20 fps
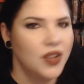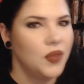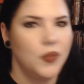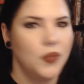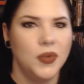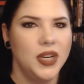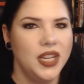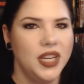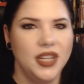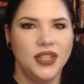
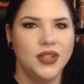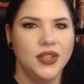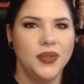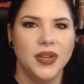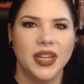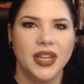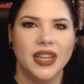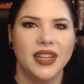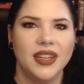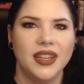What are you
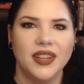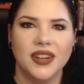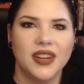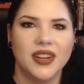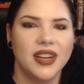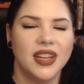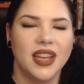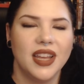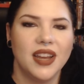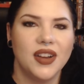doing? You're
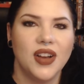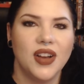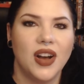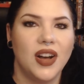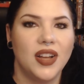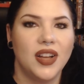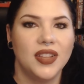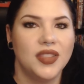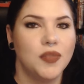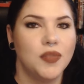gonna get
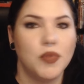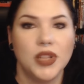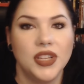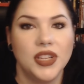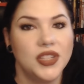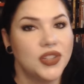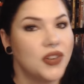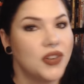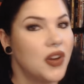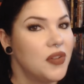caught. The
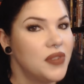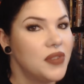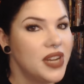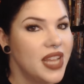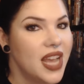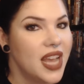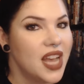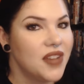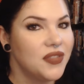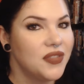police are
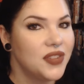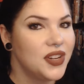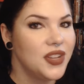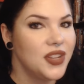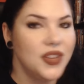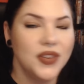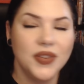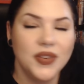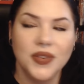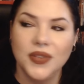already after
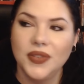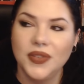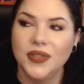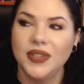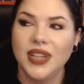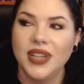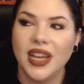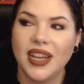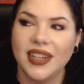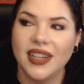you.
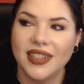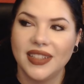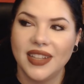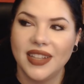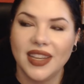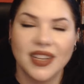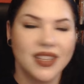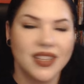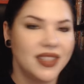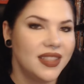Not
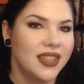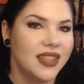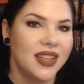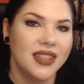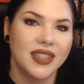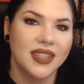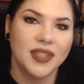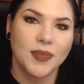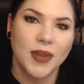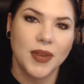
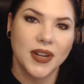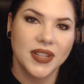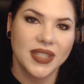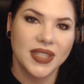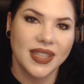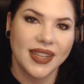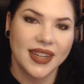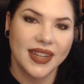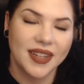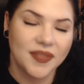the
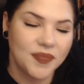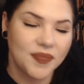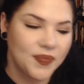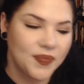smartest thing.